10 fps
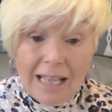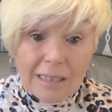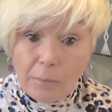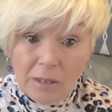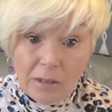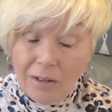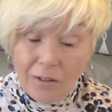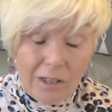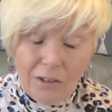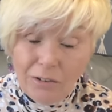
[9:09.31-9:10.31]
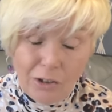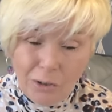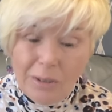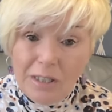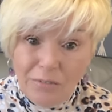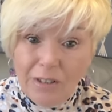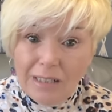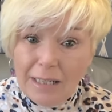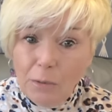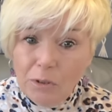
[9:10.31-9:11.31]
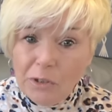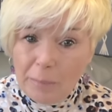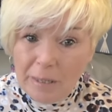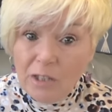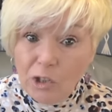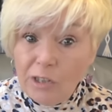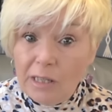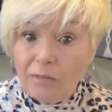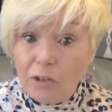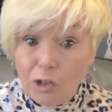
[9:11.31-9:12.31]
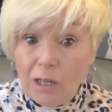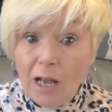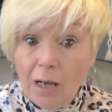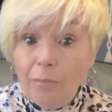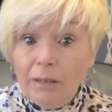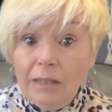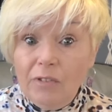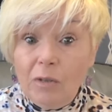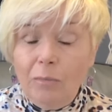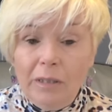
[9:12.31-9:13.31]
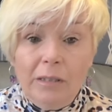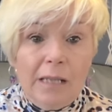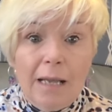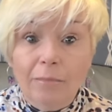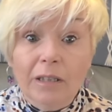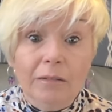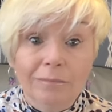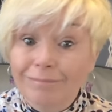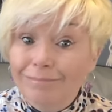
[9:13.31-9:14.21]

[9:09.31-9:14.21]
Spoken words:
I had to pinch, you know, you feel like you want to pinch yourself because you can't believe something's happening.